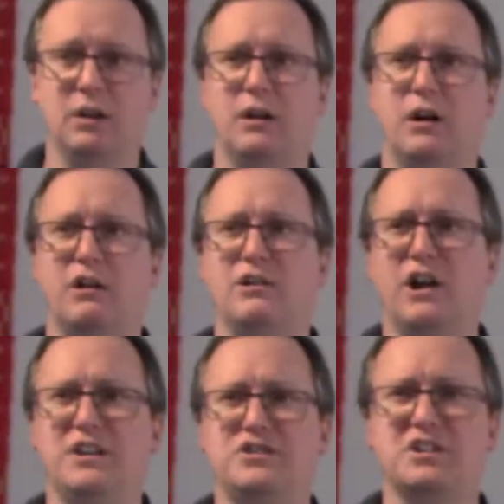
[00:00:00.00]
are
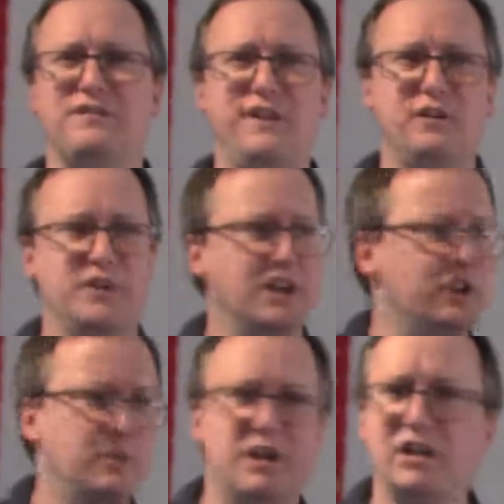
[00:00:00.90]
not just found
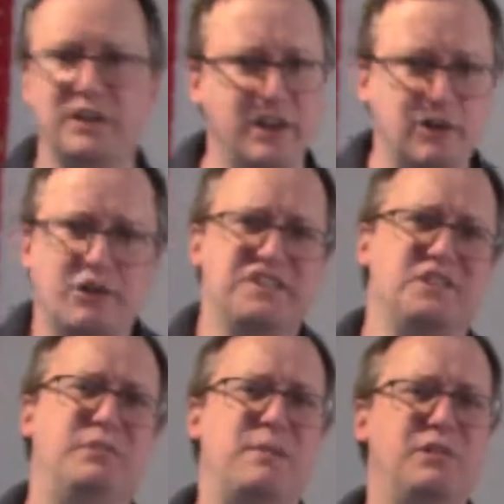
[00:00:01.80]
higgledy-piggledy across the
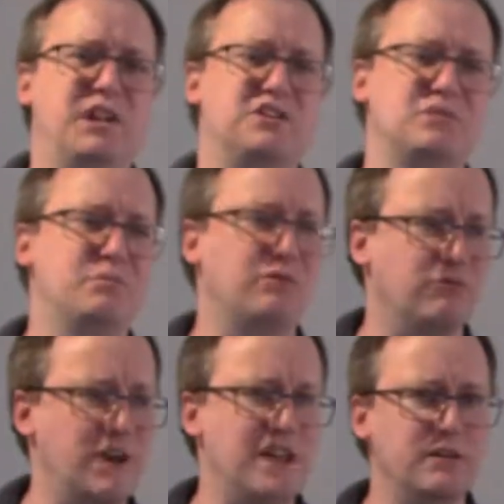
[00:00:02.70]
population, but
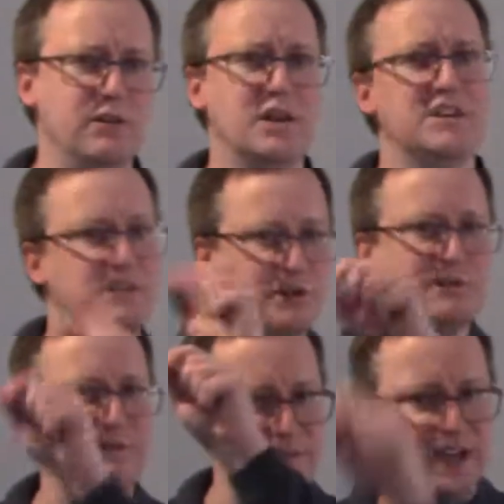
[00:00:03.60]
rather certain
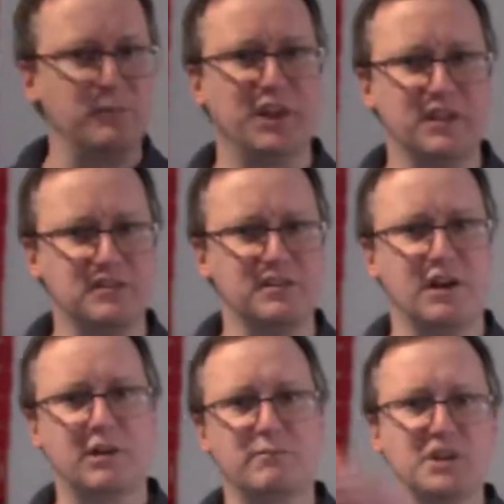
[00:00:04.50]
families
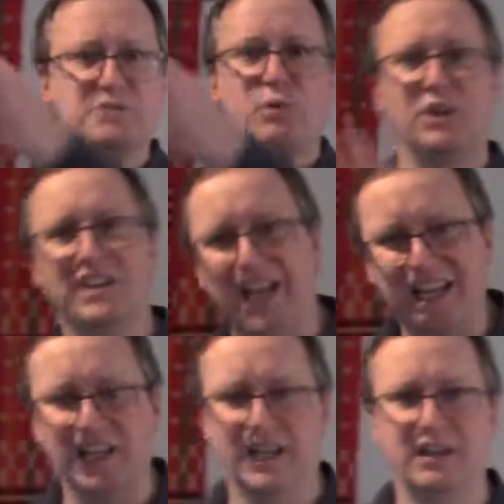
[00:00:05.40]
are much more
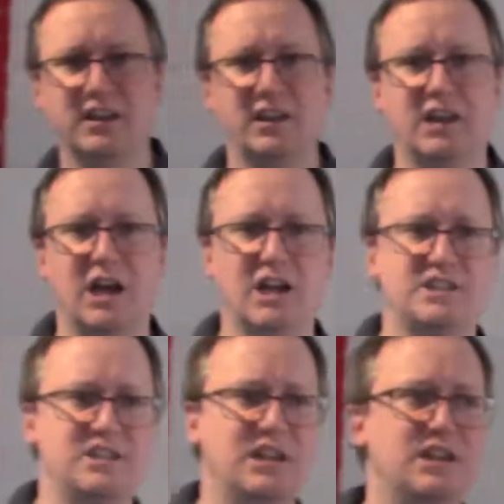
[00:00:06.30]
likely
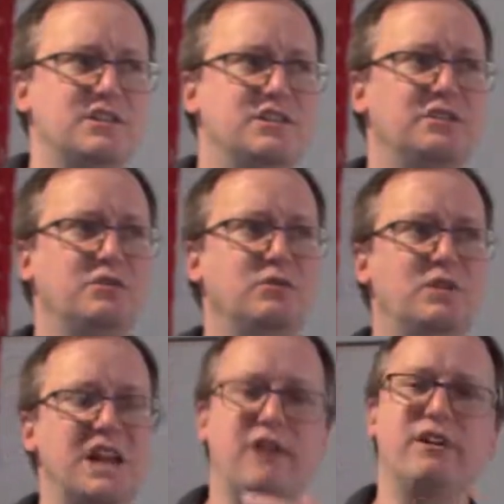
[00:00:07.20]
to
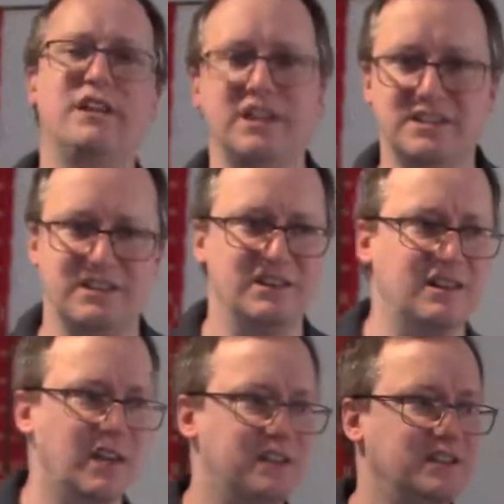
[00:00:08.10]
carry these
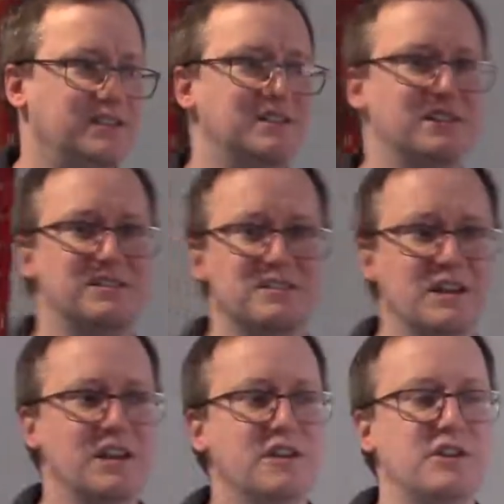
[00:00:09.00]
diseases.
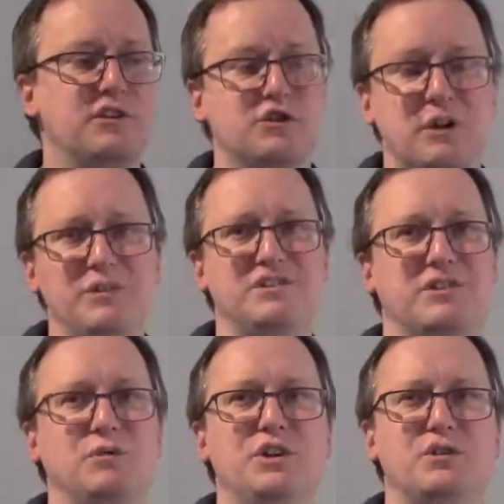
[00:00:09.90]
The trouble is
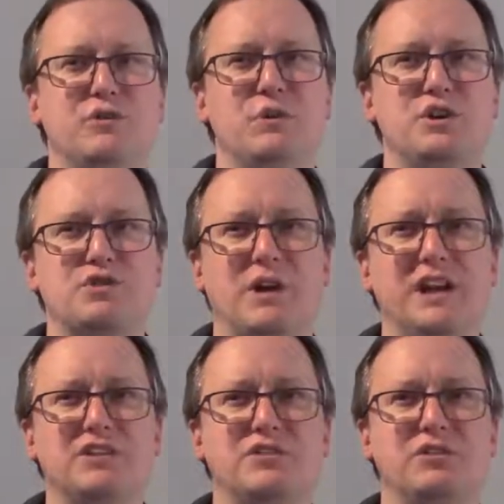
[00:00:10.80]
that when you're
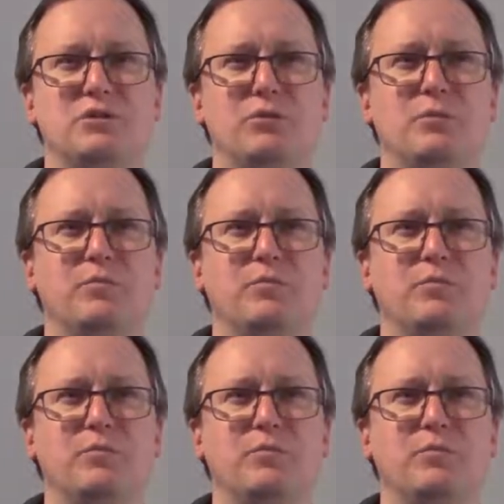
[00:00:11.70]
trying to